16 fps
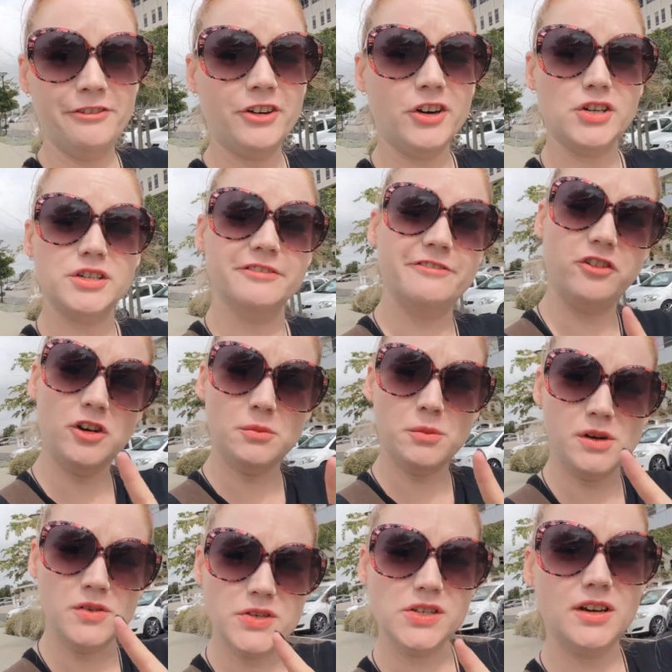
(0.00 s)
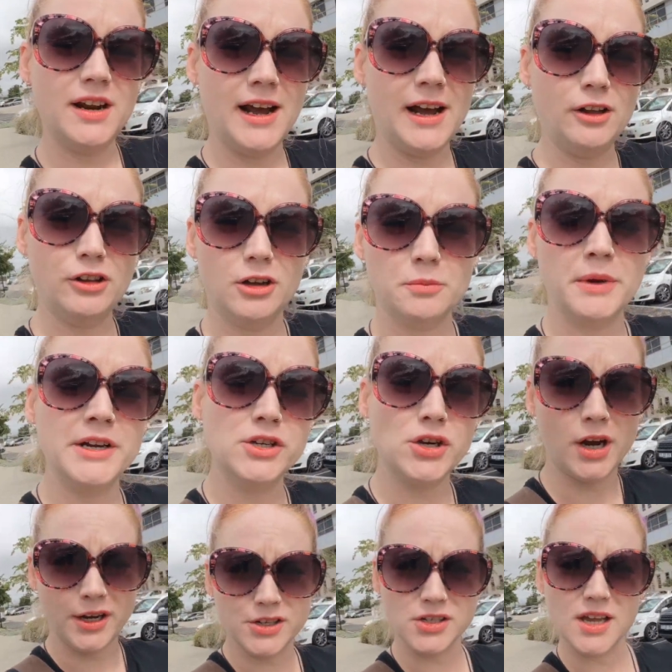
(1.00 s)
first and foremost, on how long my
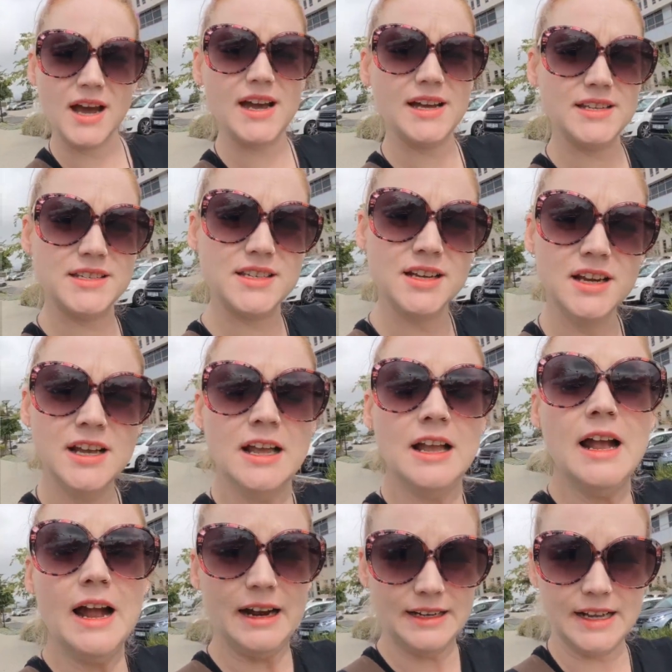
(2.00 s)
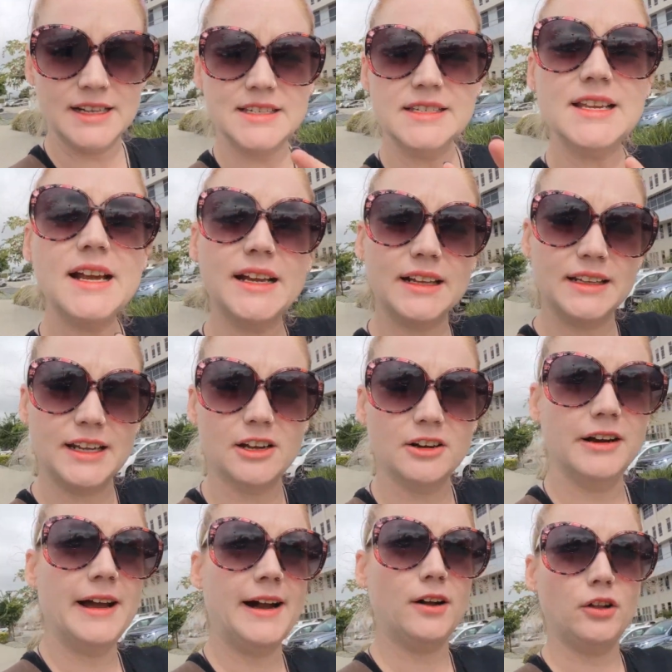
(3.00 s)
charge lasts, and then secondly,
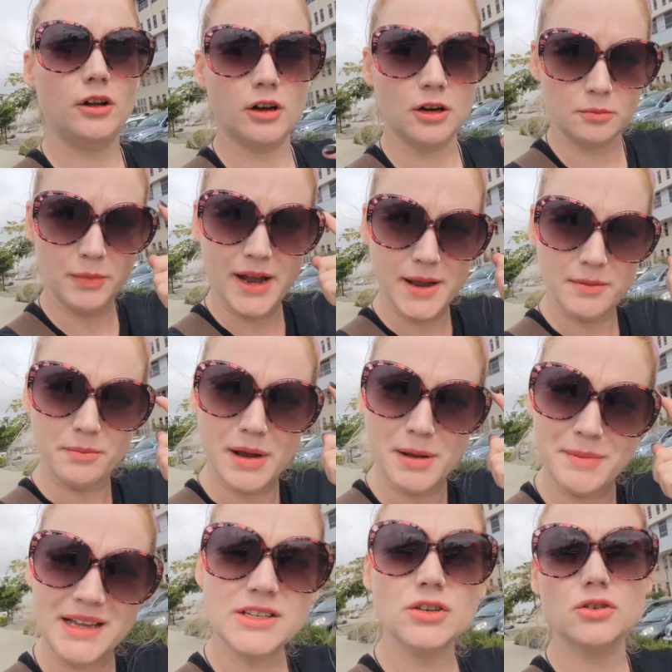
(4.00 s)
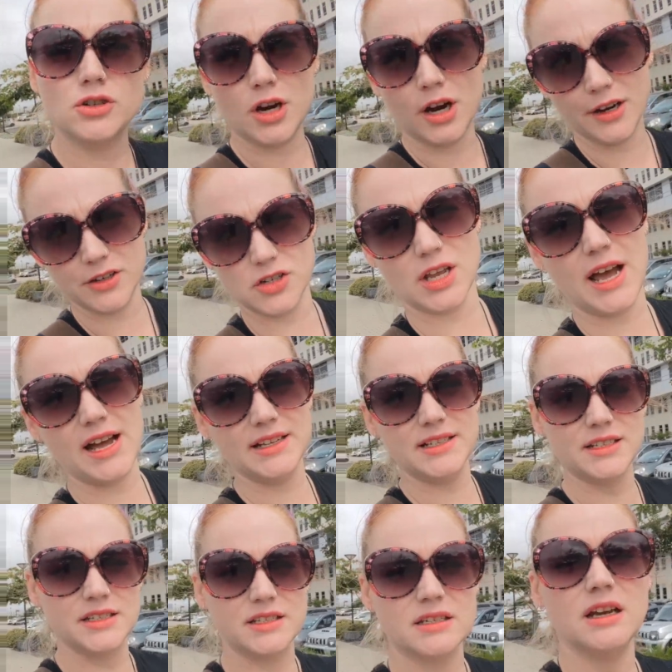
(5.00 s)
on how long my mental charge
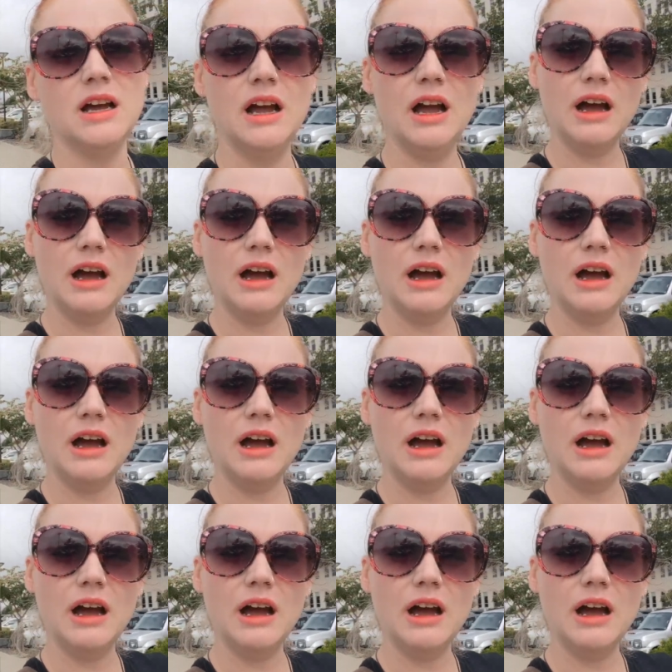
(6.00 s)
lasts.